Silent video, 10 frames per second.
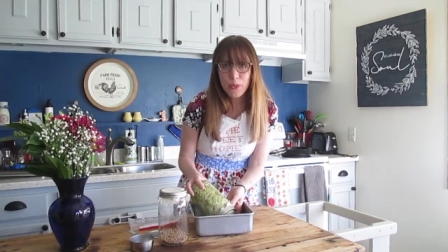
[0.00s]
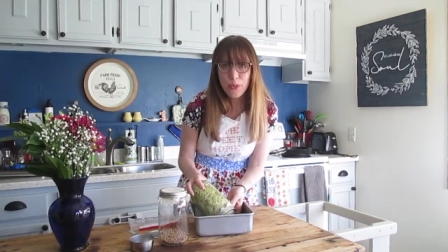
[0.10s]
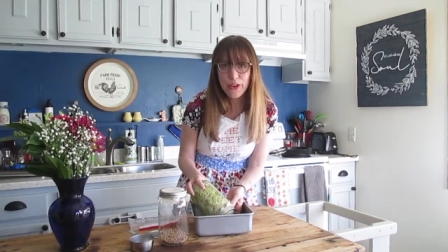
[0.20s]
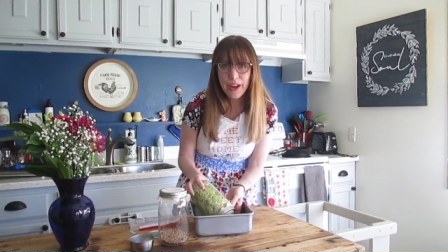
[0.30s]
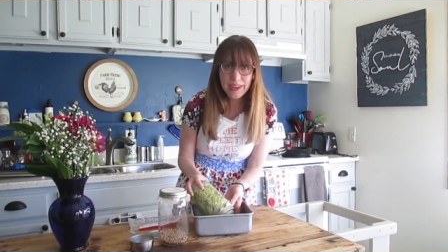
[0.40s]

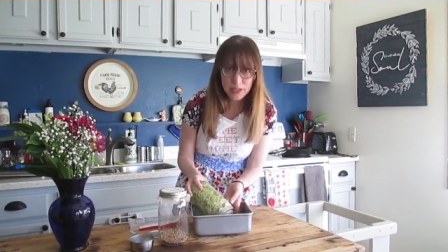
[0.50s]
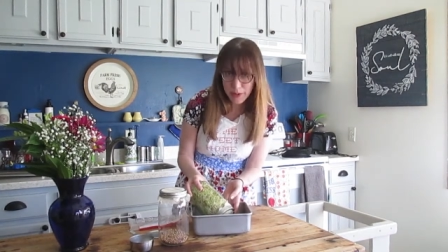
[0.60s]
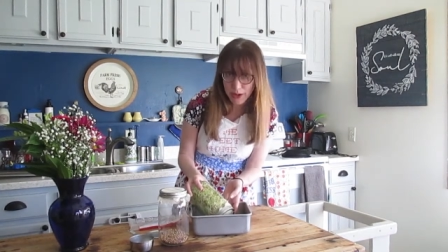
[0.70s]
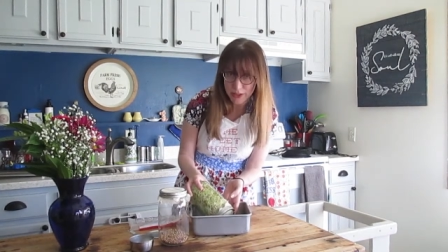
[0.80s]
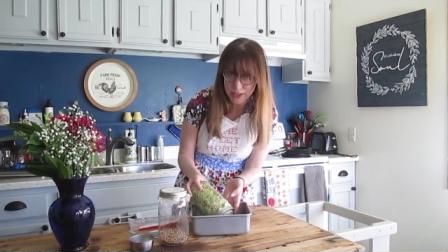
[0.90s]
would I
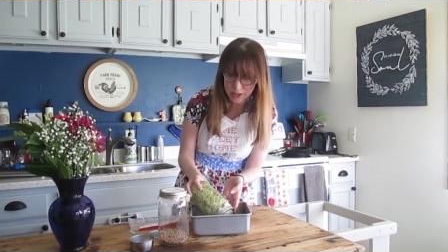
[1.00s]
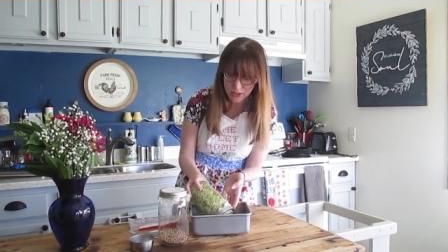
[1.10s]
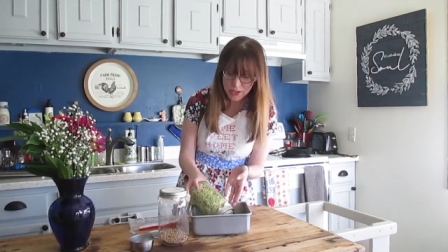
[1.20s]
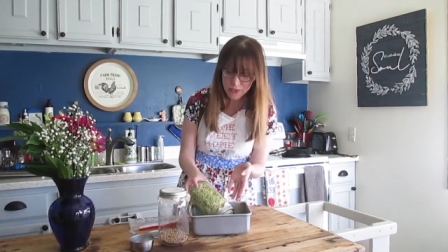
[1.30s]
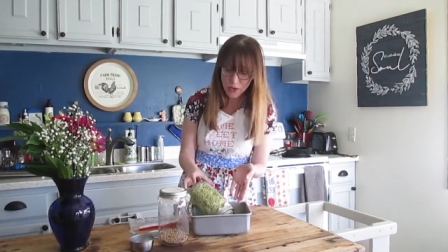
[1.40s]
sprout
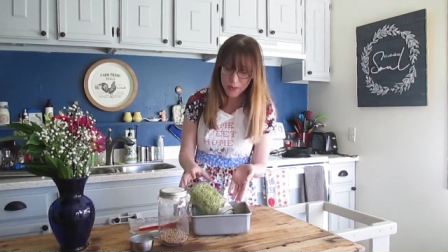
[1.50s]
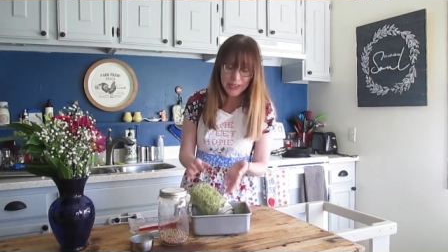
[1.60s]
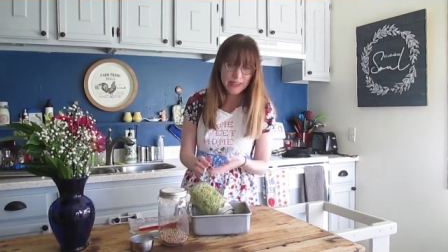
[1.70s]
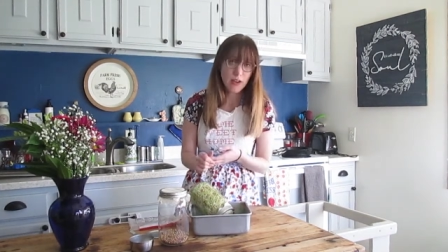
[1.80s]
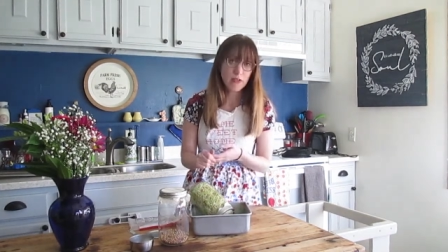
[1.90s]
lentils for
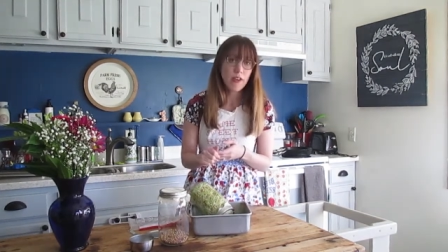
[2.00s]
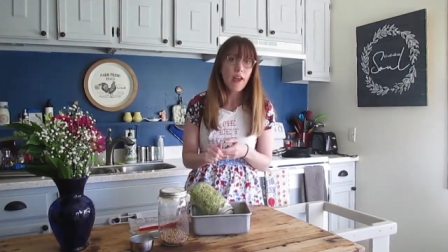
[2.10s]
myself,